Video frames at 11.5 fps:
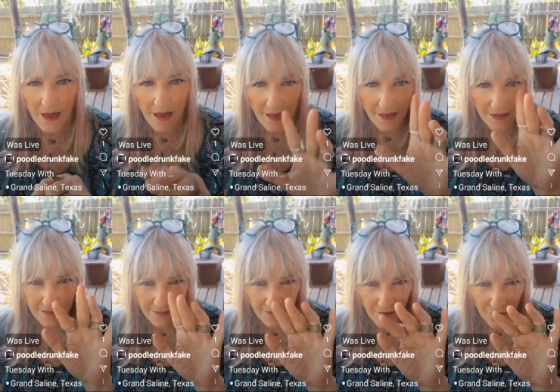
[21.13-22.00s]
Hi,
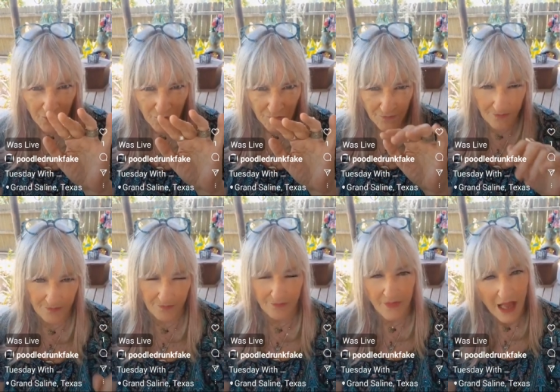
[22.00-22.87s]
Cole.
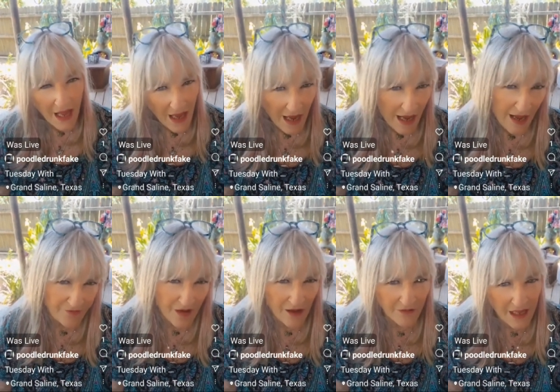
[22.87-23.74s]
I
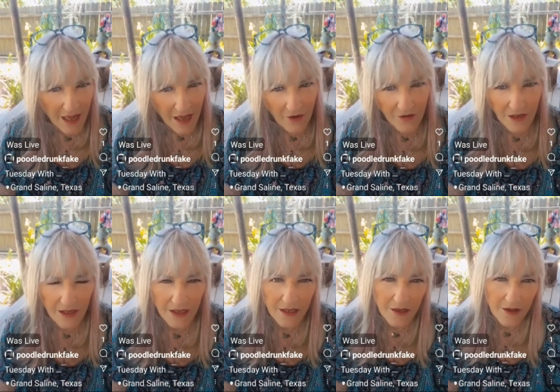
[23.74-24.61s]
found out
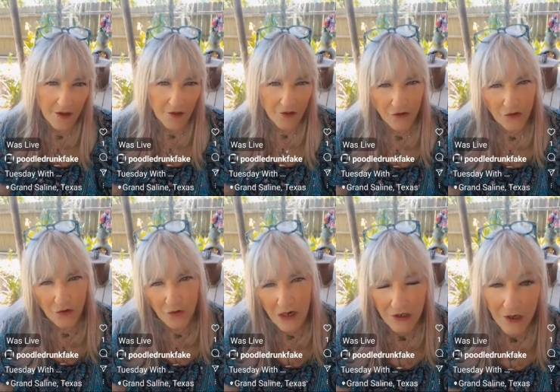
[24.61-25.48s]

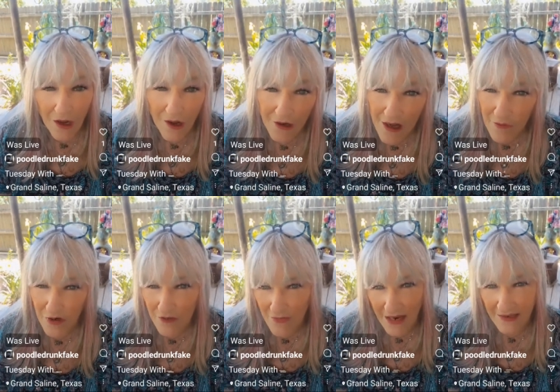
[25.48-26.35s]
through a
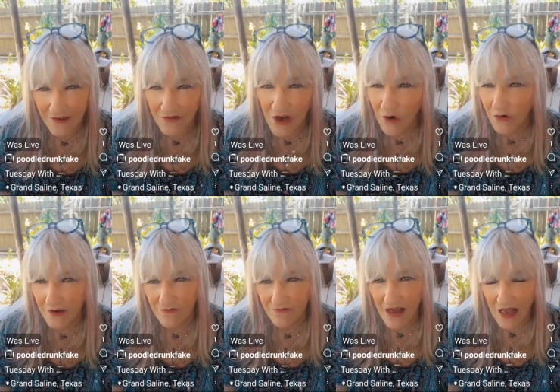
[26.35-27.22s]
couple of my
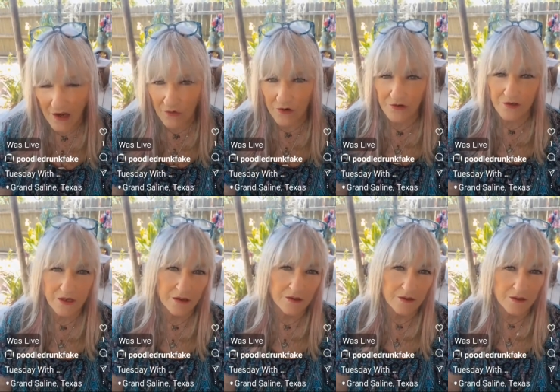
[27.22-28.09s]
devoted followers.
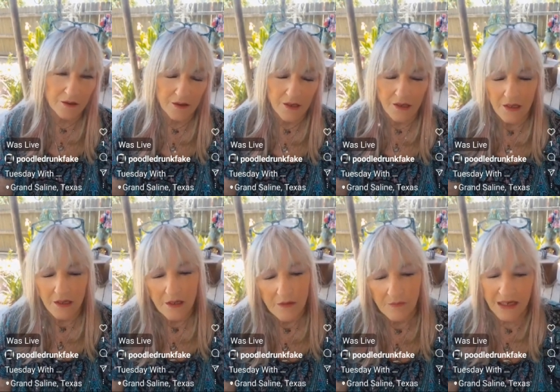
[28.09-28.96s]

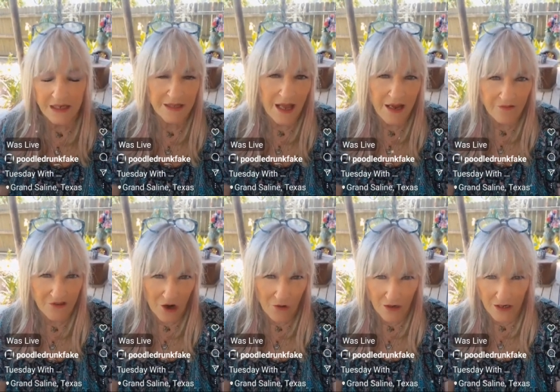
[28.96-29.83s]
Because I have
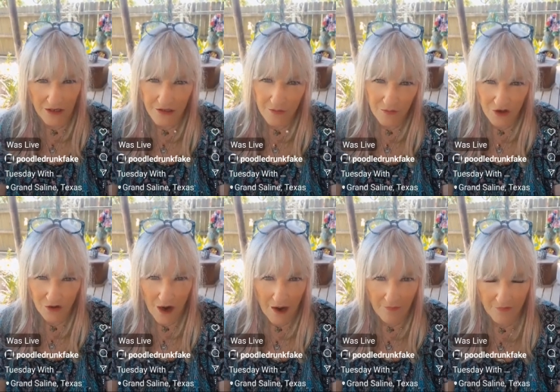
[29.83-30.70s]
totally
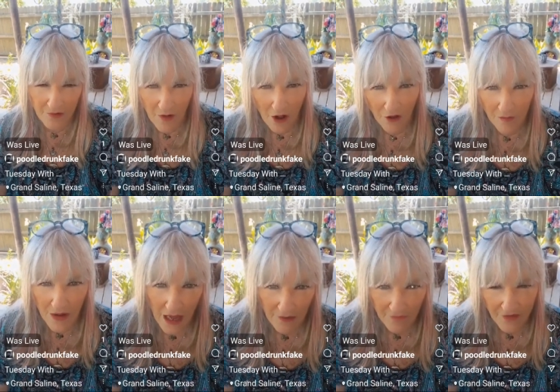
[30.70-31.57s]
unsubscribed from all the
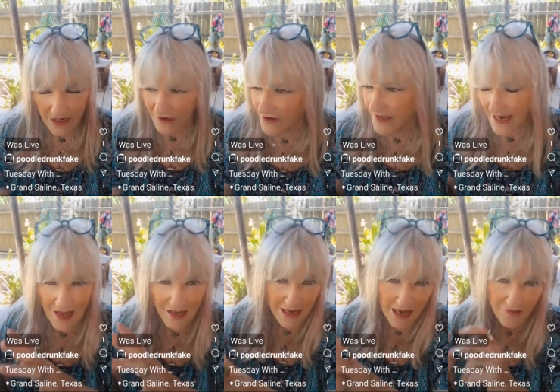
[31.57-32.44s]
bottom feeders, and
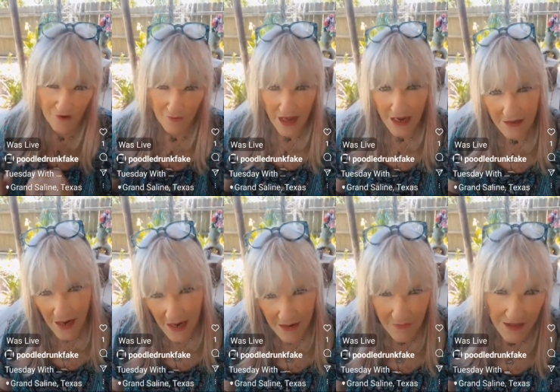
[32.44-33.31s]
I gave them that
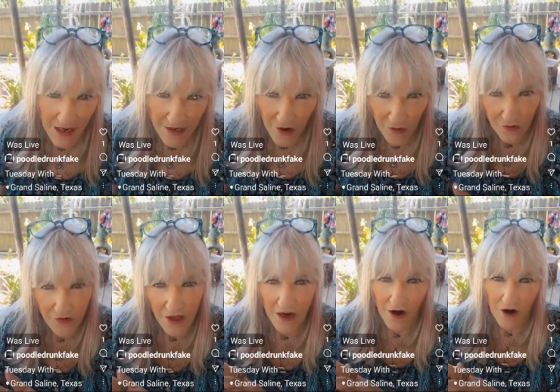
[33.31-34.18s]
name, and they know who
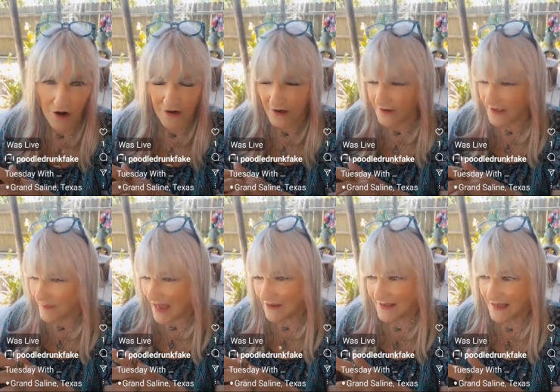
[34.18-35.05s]
they are, and there's
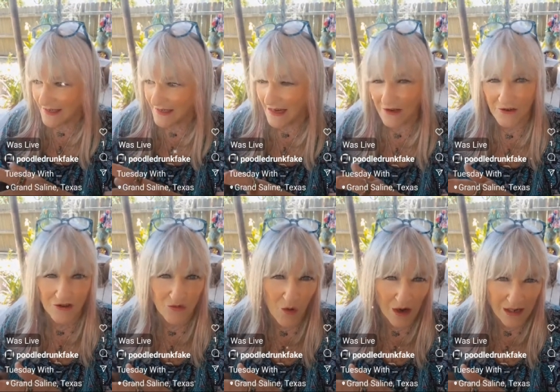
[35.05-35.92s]
about 16 or
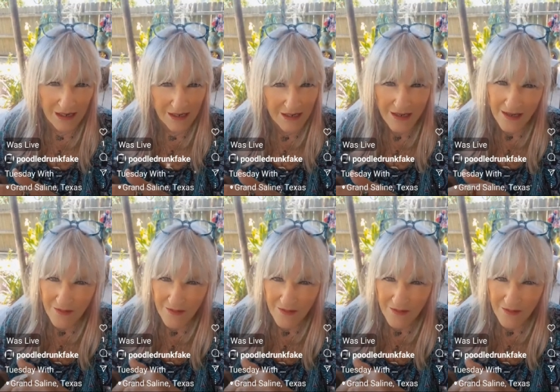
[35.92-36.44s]
20,